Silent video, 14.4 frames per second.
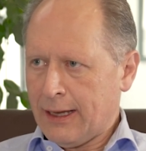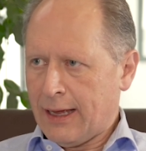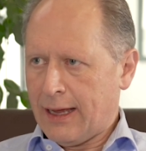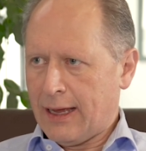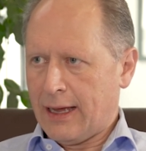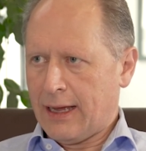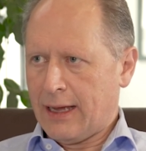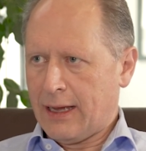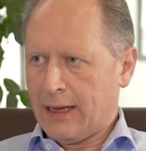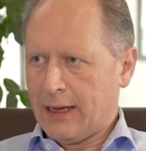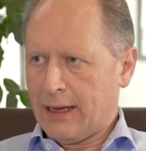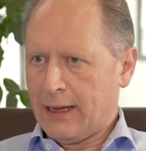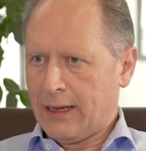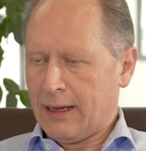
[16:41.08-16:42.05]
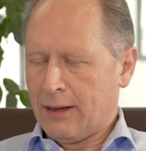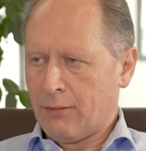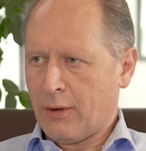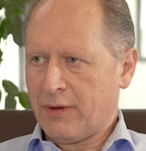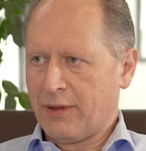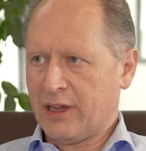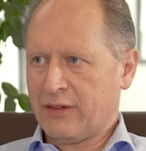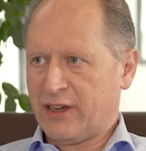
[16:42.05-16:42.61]
What
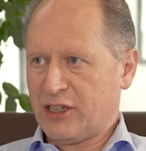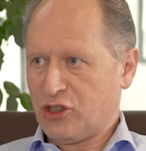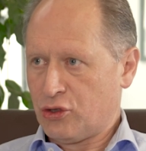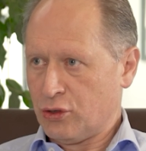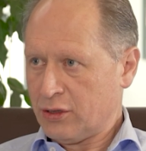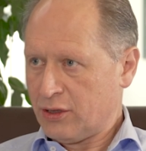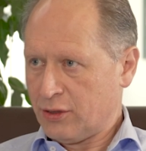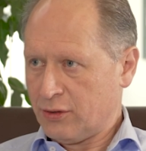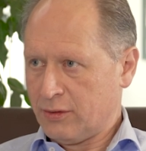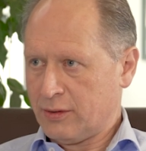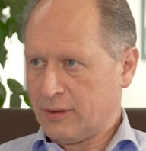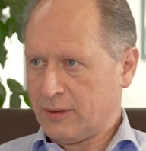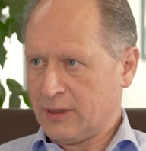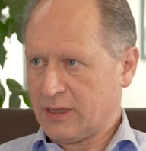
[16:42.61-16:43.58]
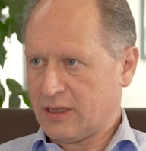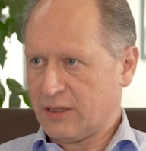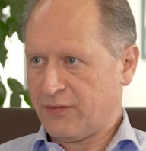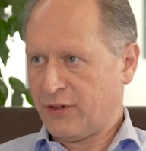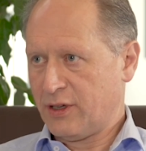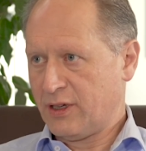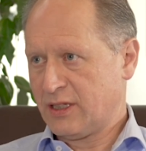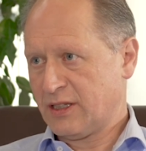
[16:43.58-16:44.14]
we think they should do is
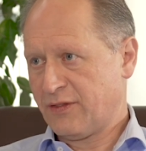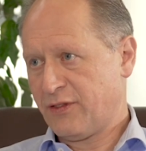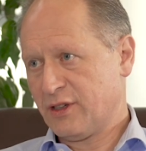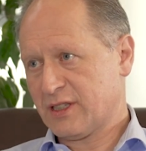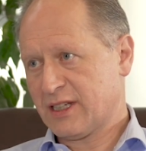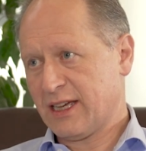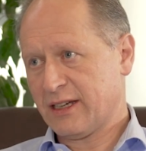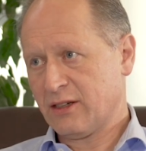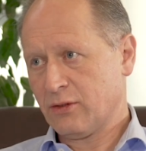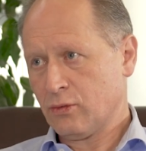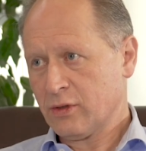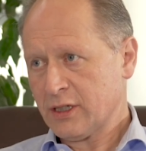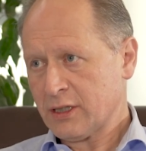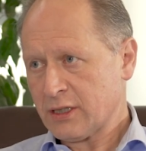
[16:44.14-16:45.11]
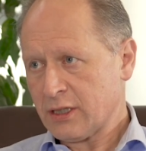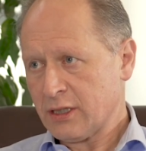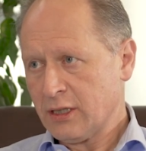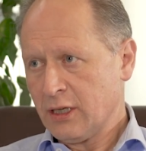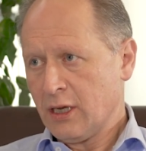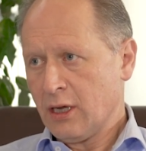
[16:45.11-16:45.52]
a first cut in August.